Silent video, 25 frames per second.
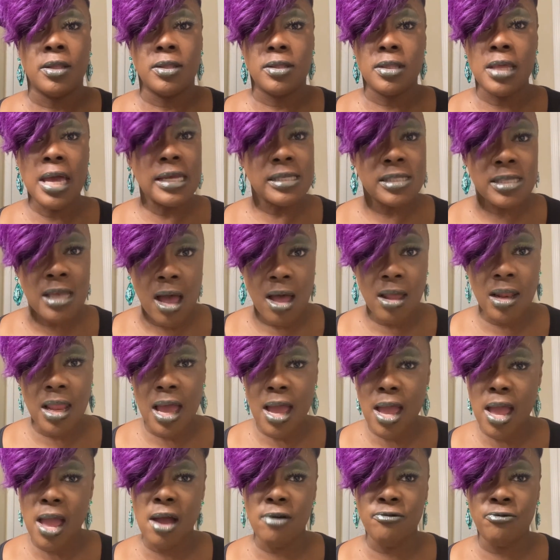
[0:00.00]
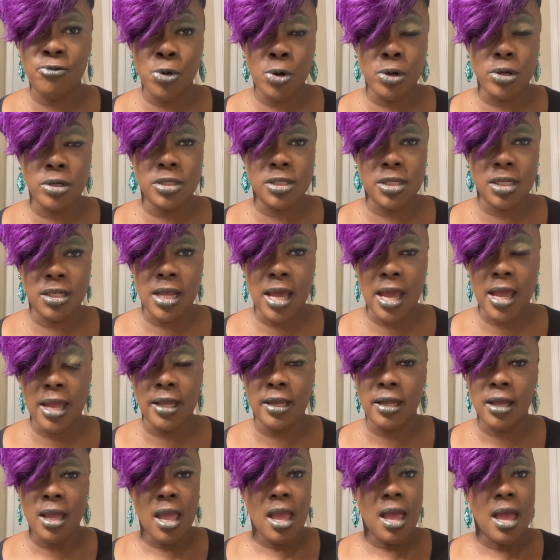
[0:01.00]
That's all I have for you
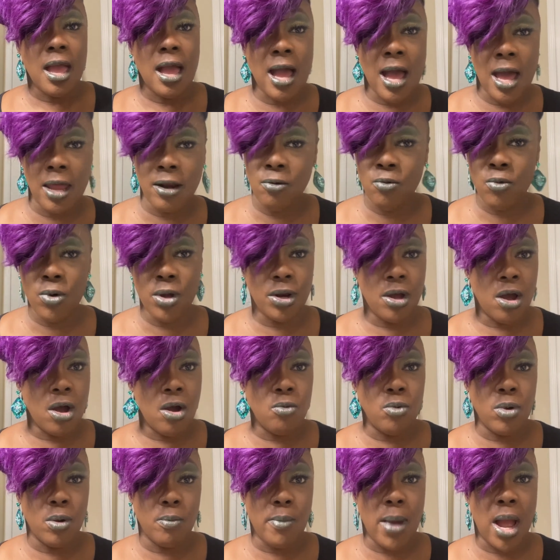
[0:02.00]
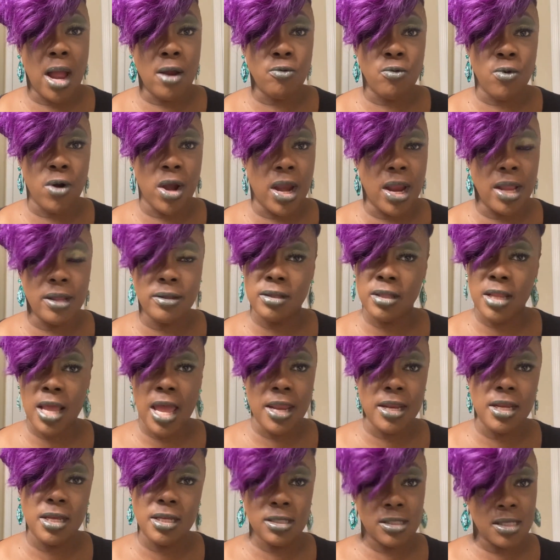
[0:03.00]
today. I done went on with my rant.
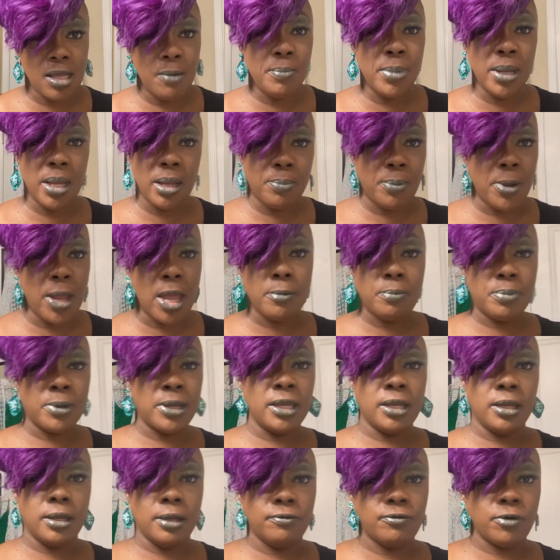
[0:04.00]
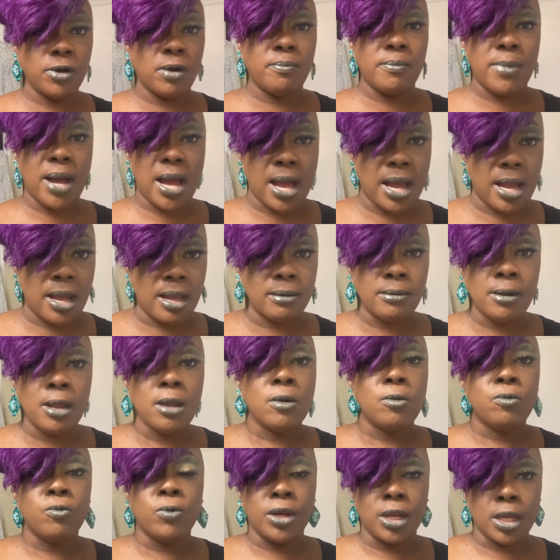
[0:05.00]
That is a big pet peeve of mine
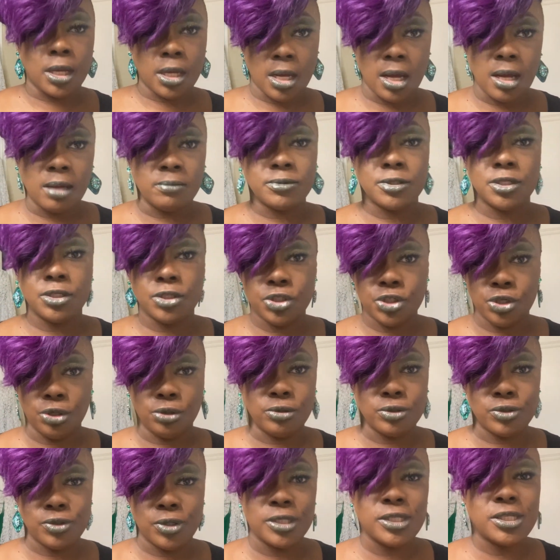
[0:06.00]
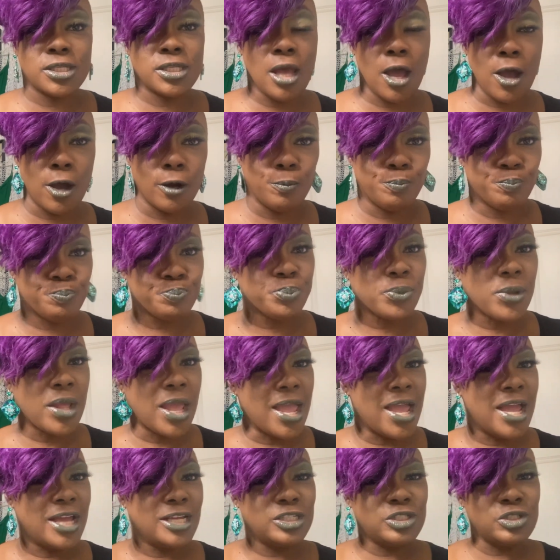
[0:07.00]
when it comes to children. So,
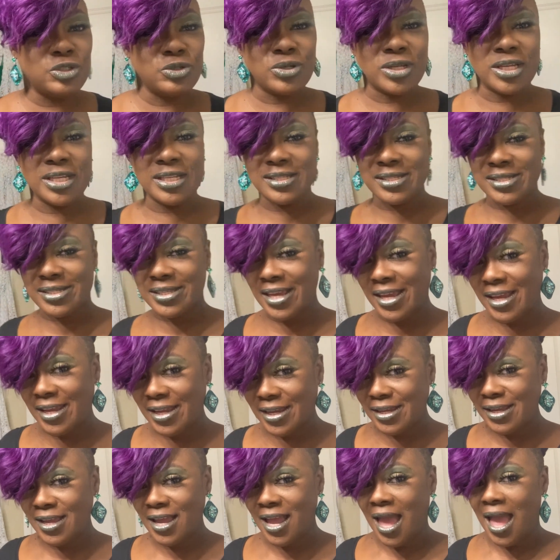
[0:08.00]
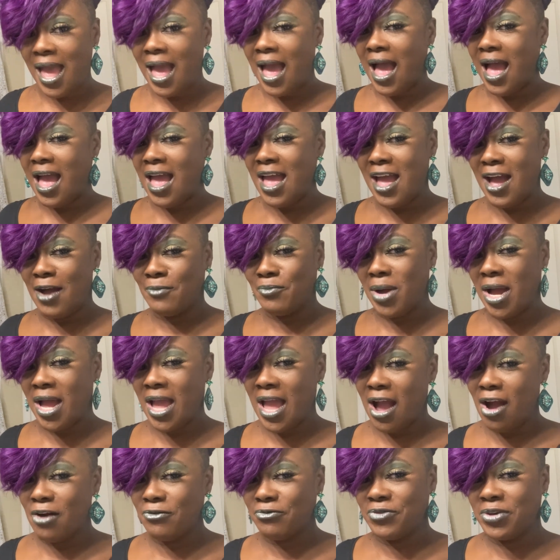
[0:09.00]
as you can see, I have my
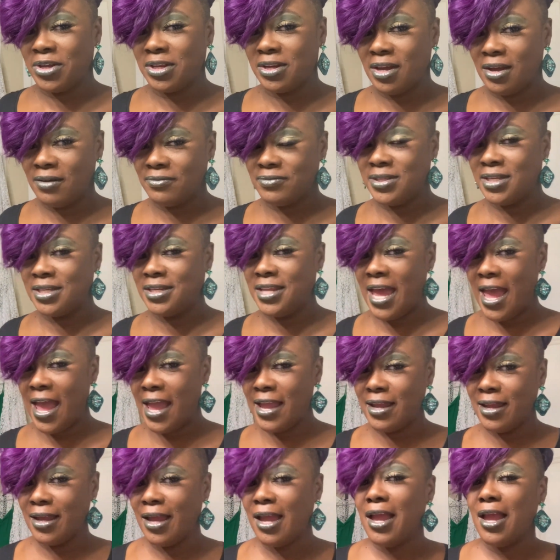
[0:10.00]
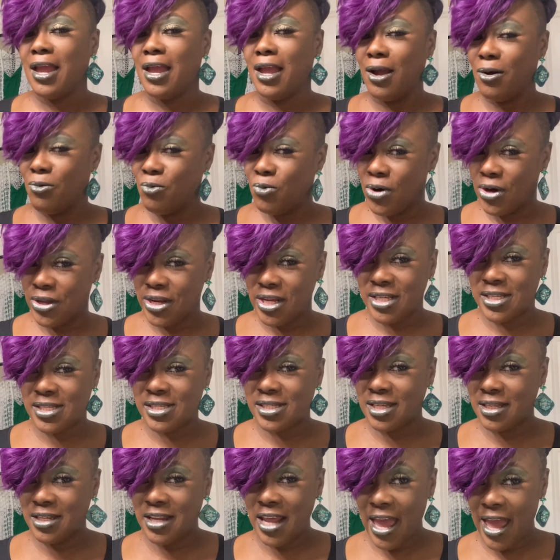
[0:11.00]
outfit of the day. And what is
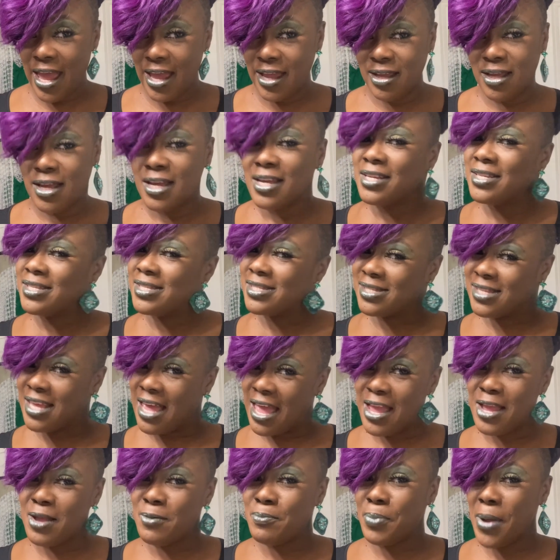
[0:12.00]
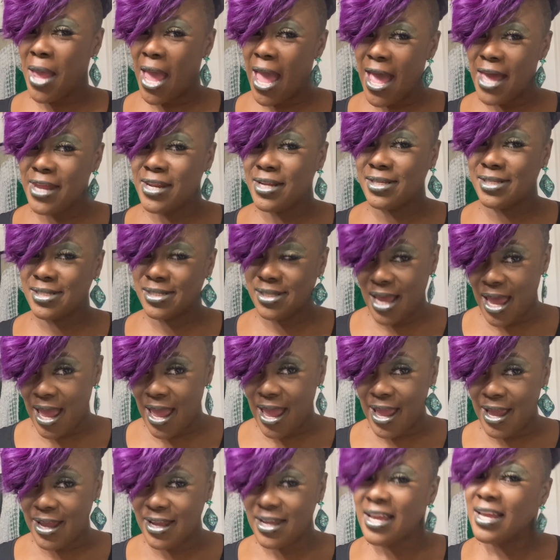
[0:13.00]
today? St. Patty's
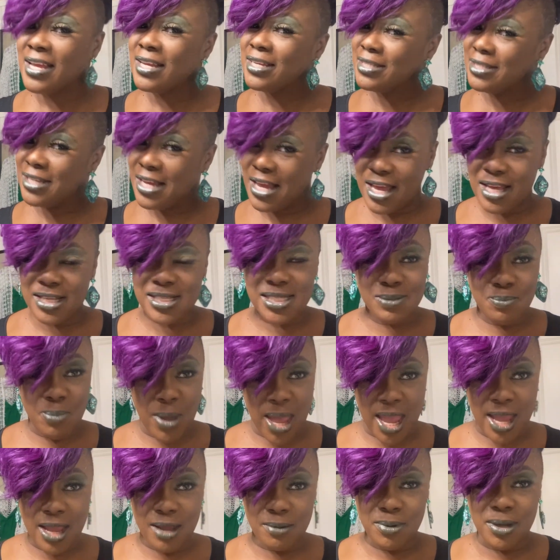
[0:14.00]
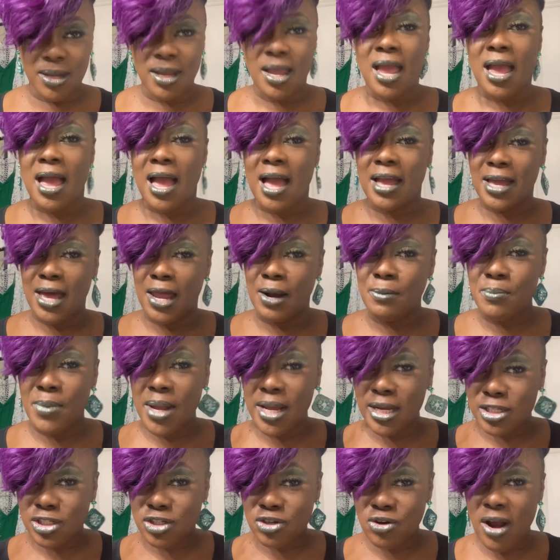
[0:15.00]
Day. Yes, baby. I got to
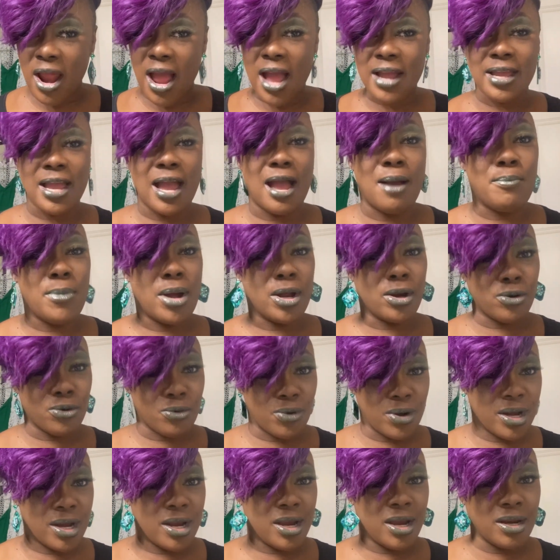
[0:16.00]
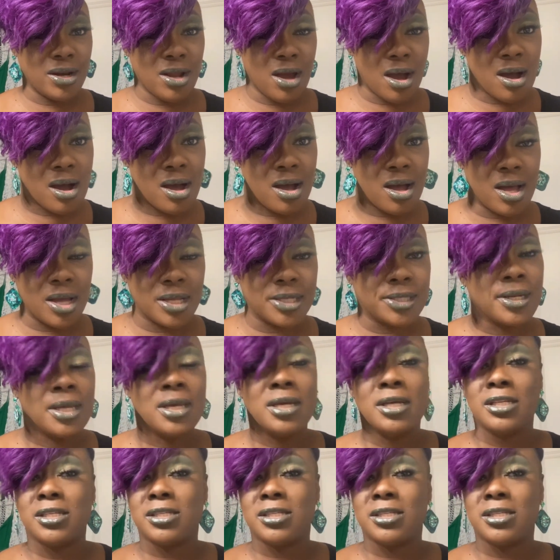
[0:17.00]
make sure I got my green on.